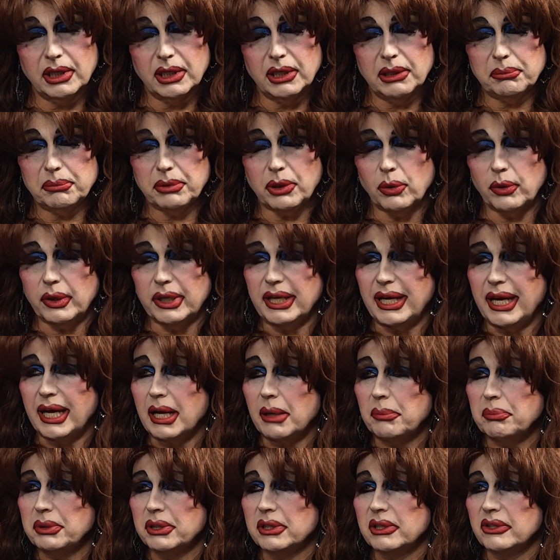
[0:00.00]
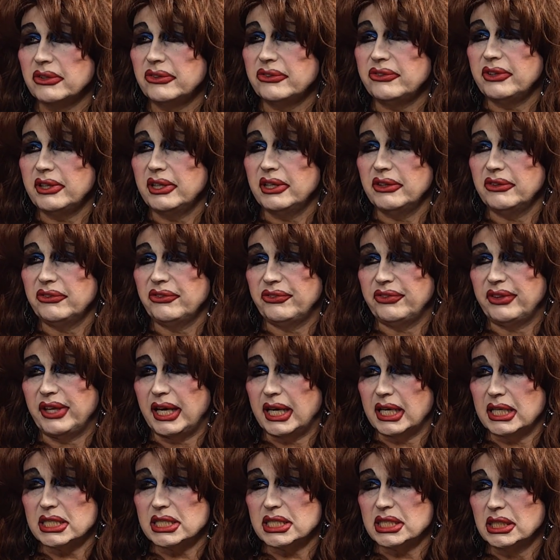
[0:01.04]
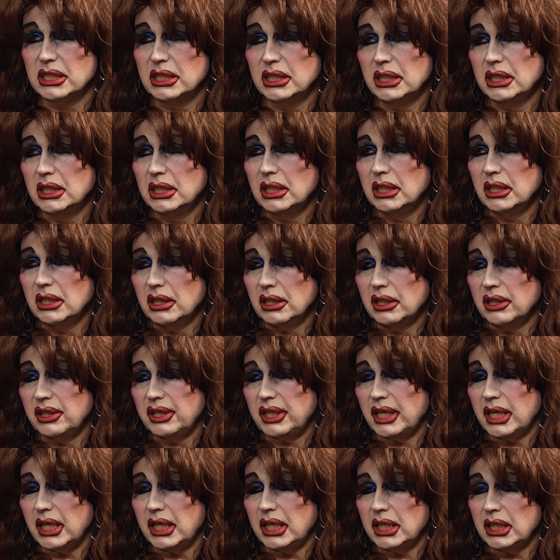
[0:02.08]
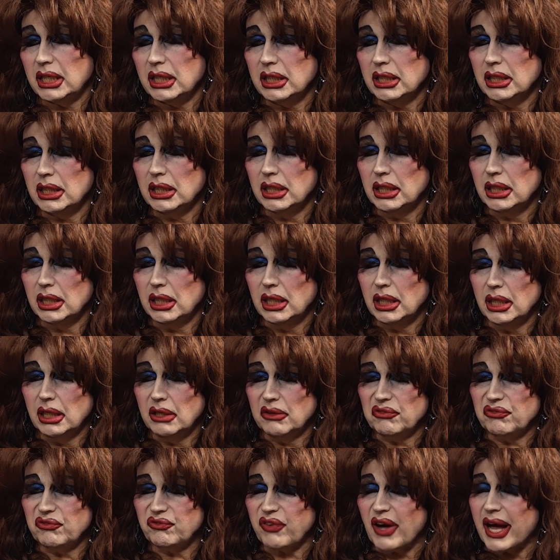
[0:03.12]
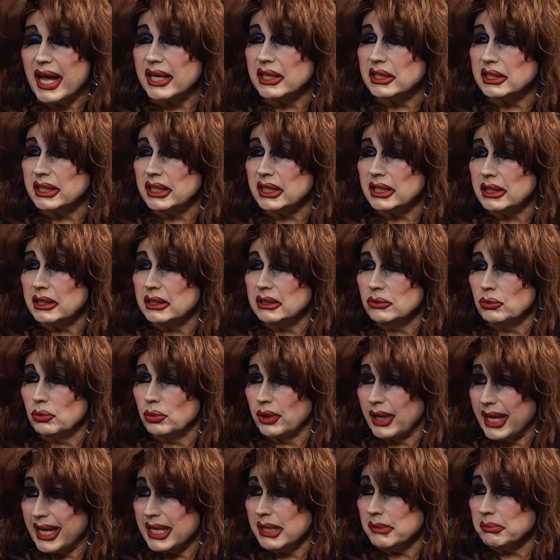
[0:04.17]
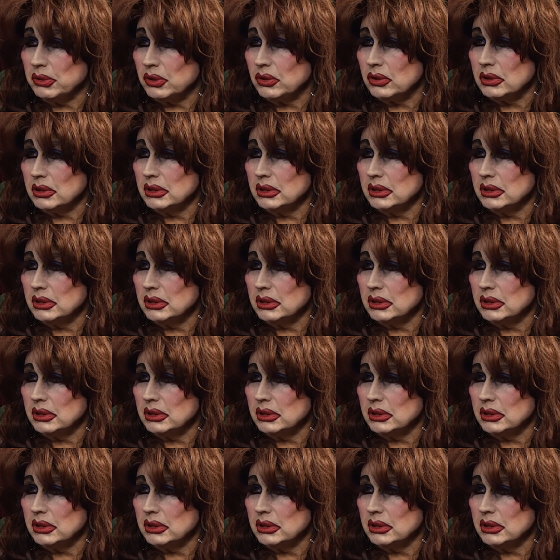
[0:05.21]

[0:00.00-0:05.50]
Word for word: But what happens is that they finally were able